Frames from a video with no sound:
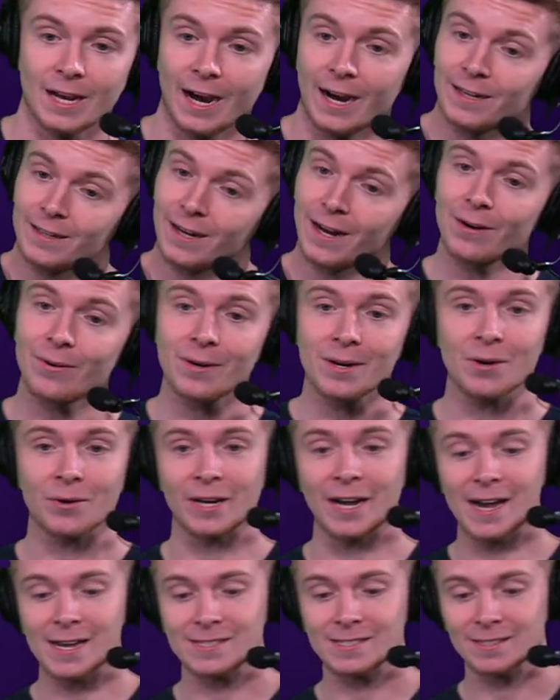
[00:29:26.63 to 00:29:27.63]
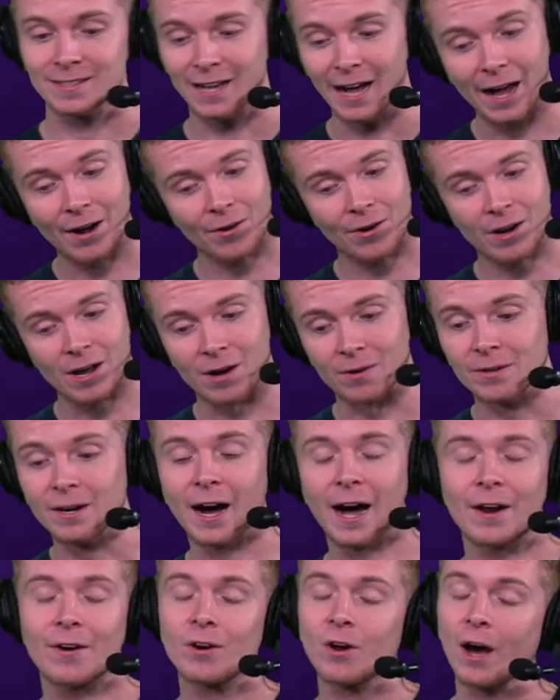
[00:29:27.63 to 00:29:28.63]
I, I don't know, guys. I don't know.
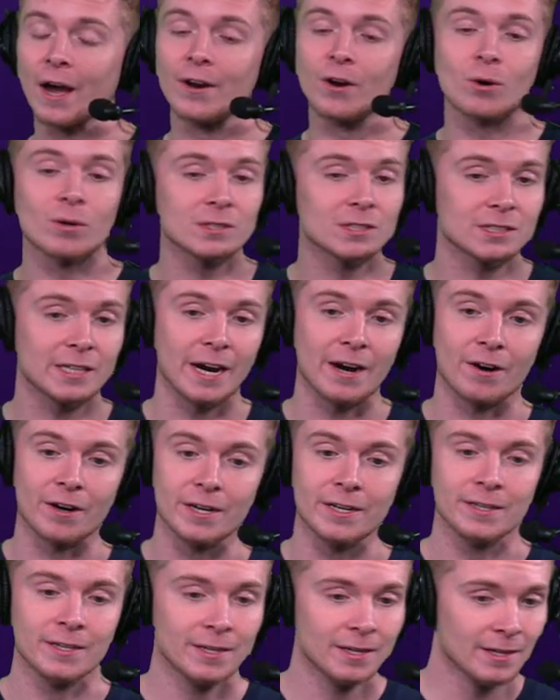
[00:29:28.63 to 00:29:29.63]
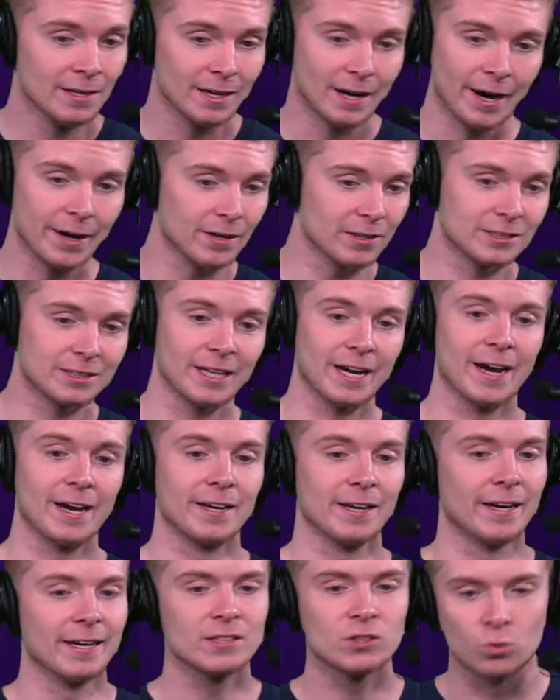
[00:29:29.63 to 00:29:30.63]
I don't know. I know it's scary. I
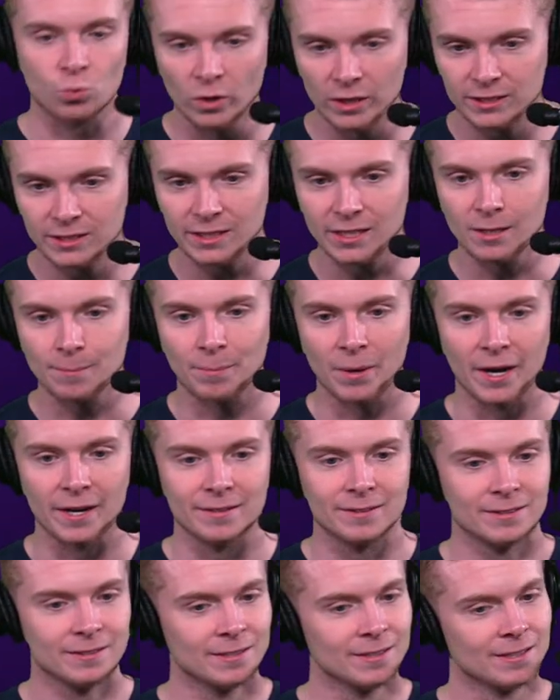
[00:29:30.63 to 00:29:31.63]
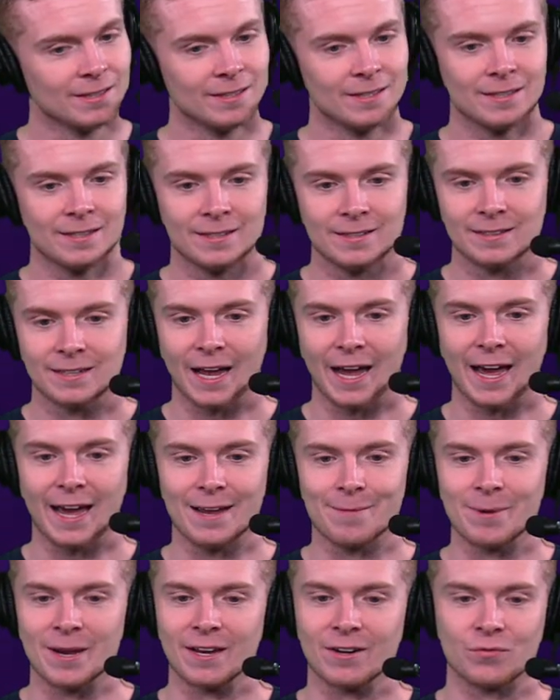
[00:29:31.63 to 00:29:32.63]
understand it's risky, but
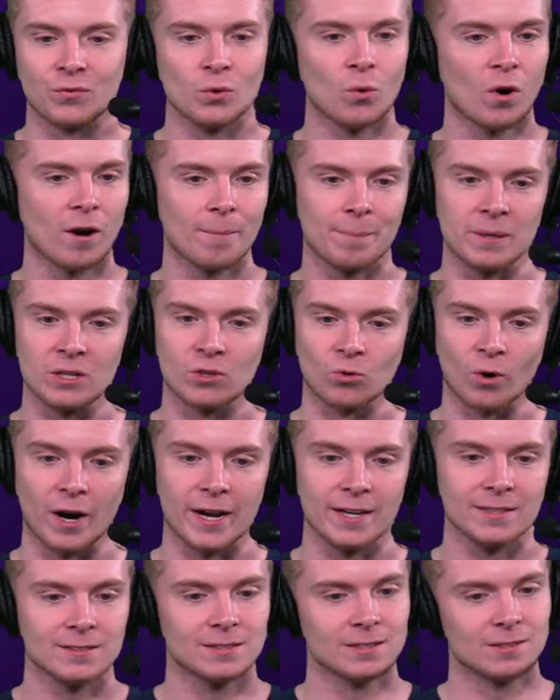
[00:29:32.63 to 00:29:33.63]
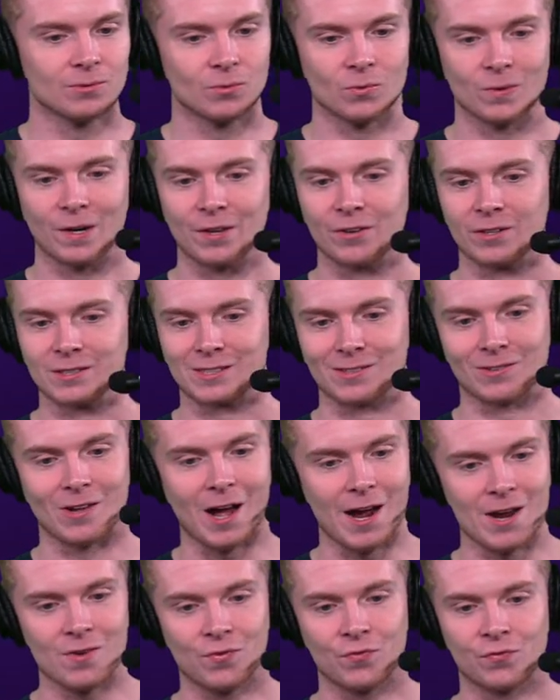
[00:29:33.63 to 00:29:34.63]
hey, man, if you want to be great, whether it's
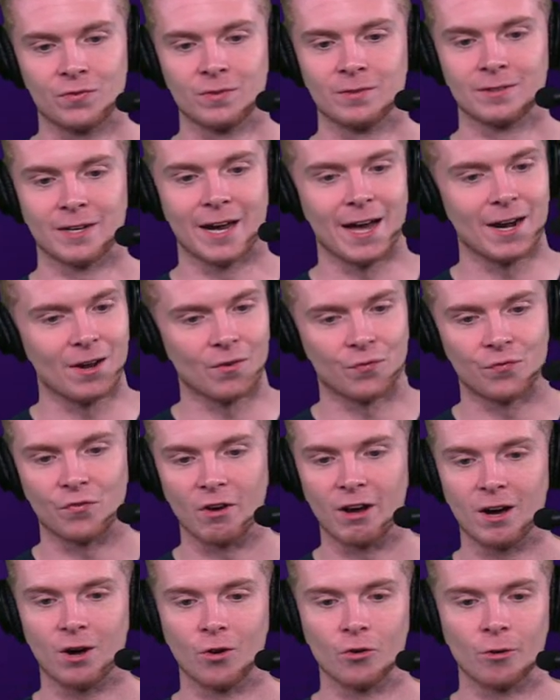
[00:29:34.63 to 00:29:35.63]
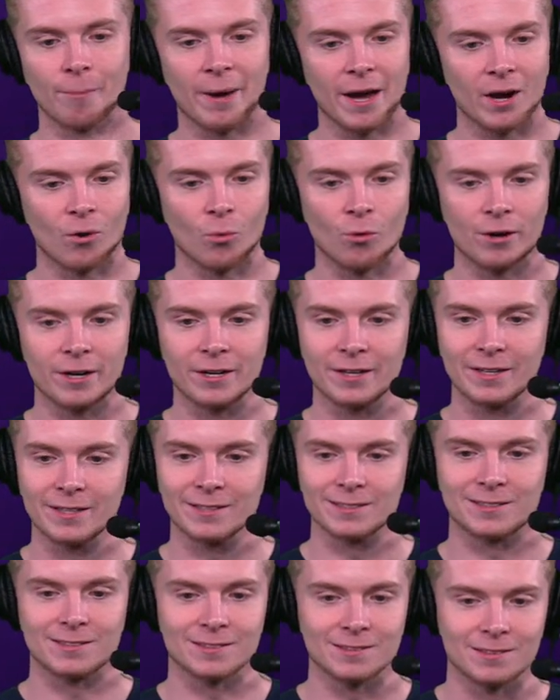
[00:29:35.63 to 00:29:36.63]
life, NFL, no matter what it
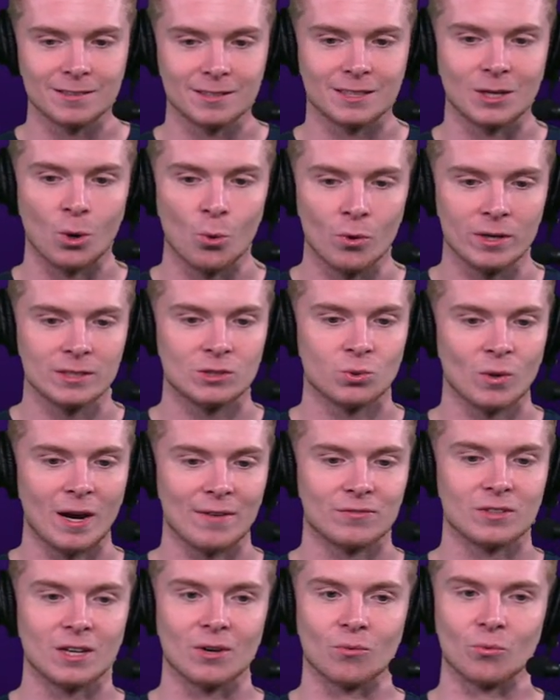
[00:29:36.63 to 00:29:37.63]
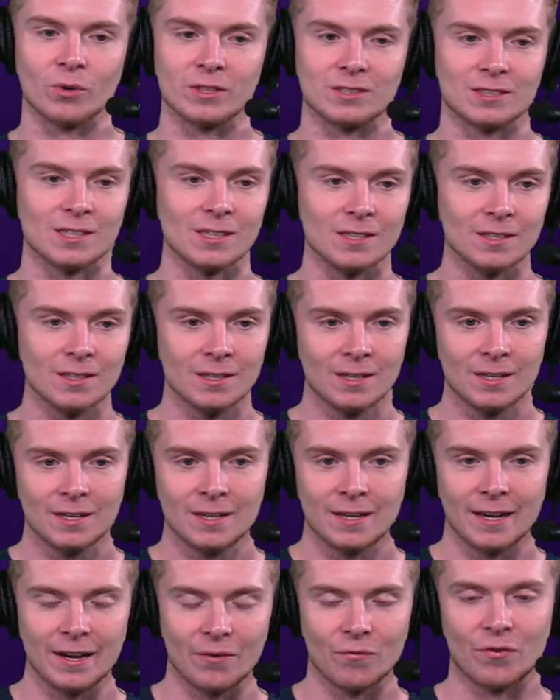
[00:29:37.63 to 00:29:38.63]
is, you're going to have to get risky
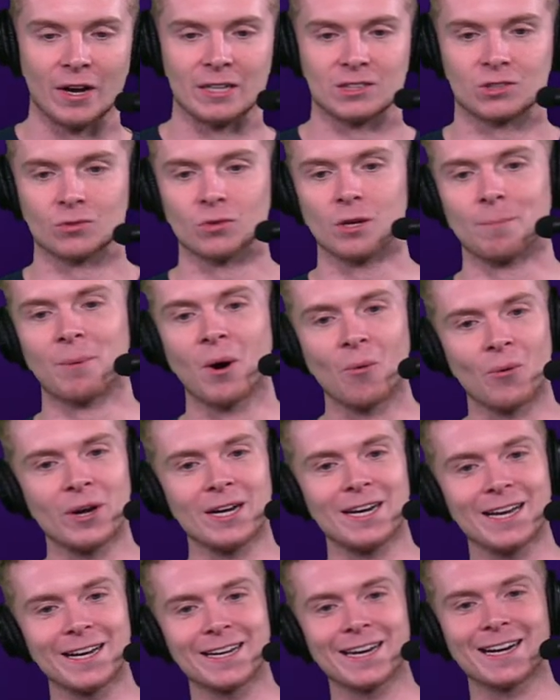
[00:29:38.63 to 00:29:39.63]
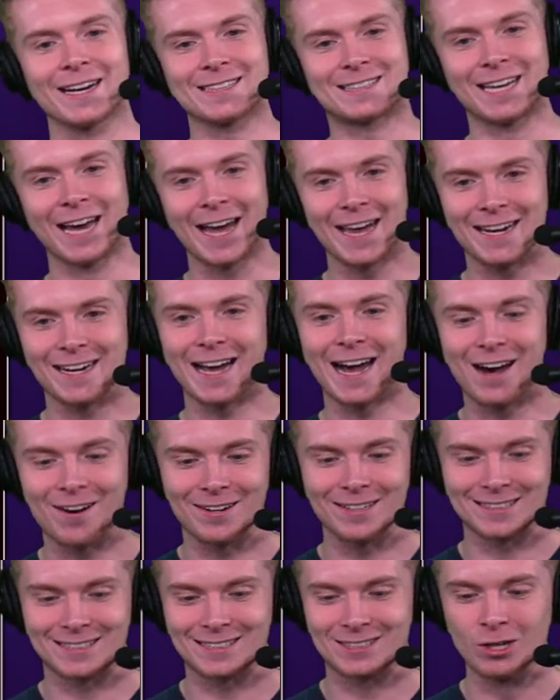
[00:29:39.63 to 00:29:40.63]
eventually. But we did get a
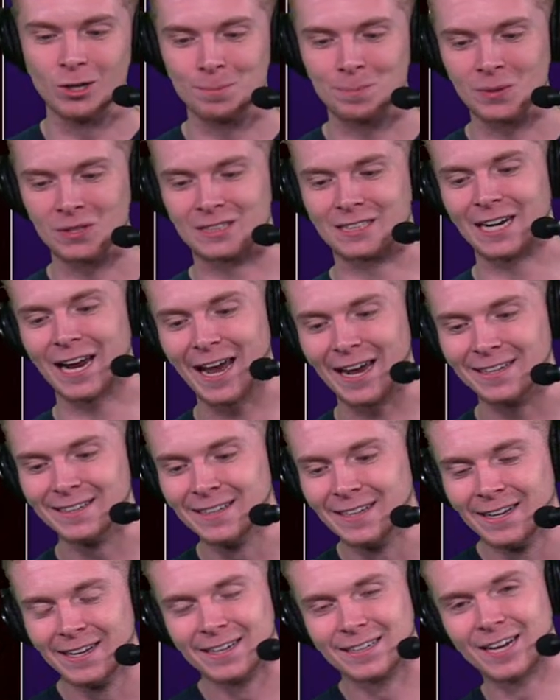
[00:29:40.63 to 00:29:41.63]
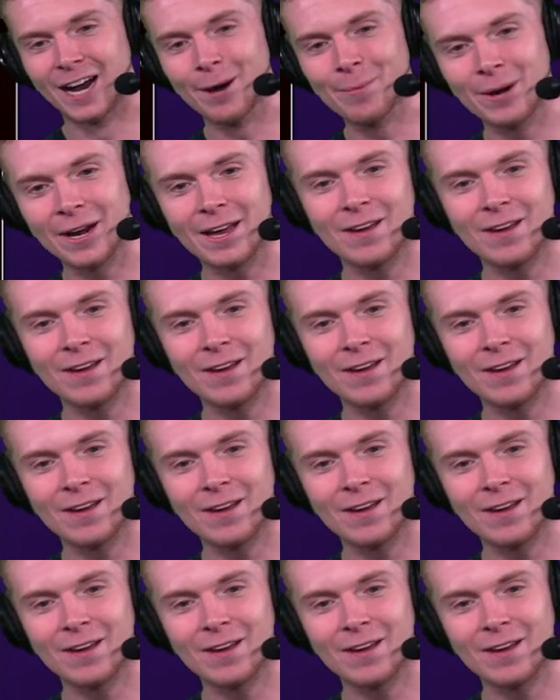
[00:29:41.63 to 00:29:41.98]
$10 super chat Coming